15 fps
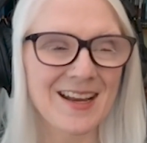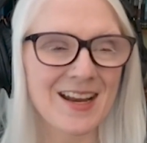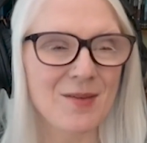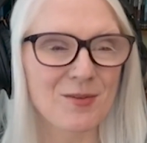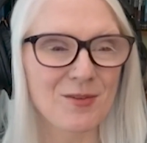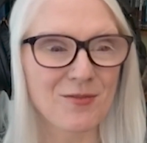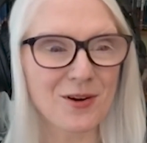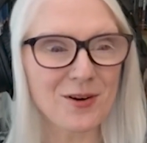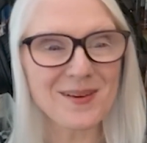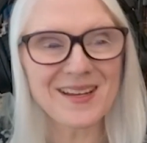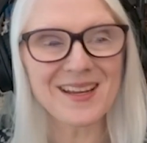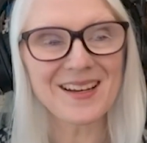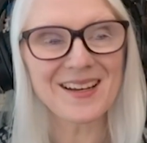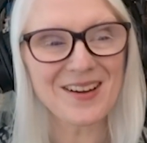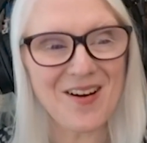Now, before we
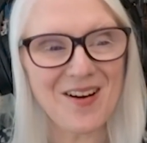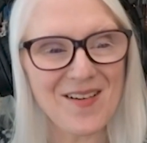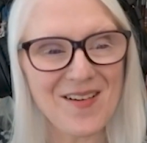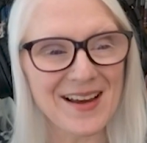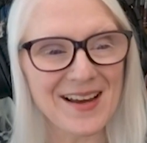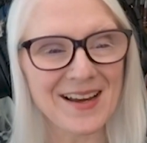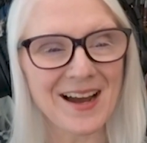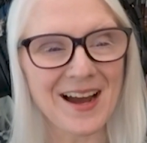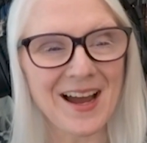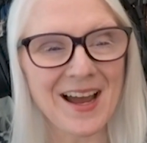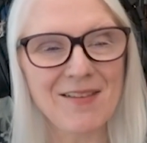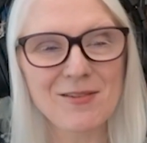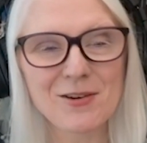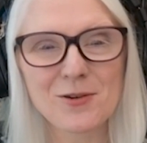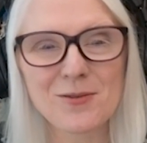get going, I
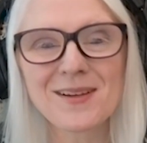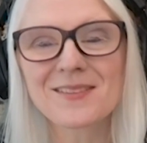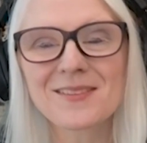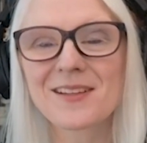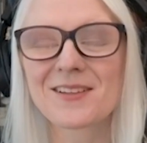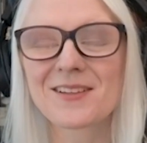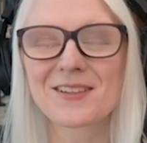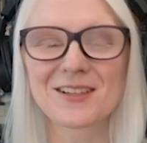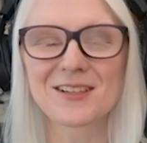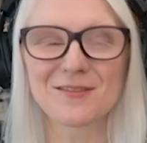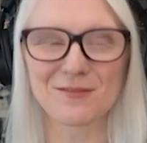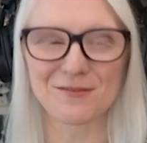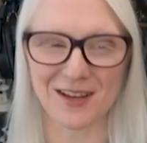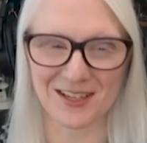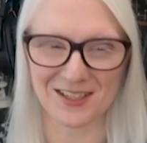have a quick little
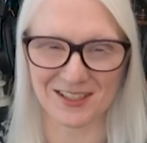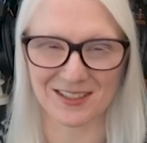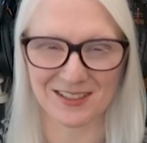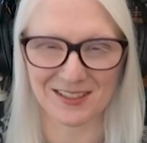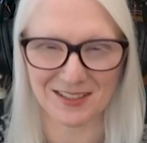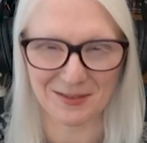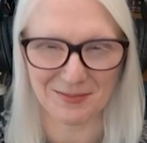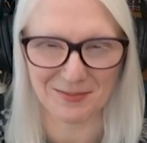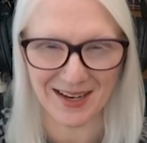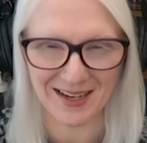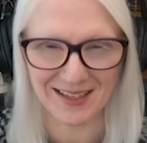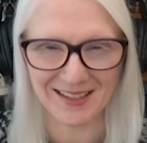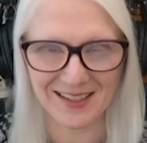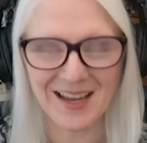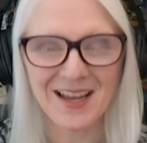confession to
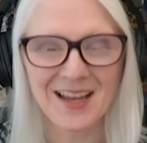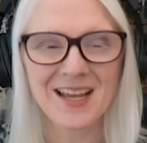make.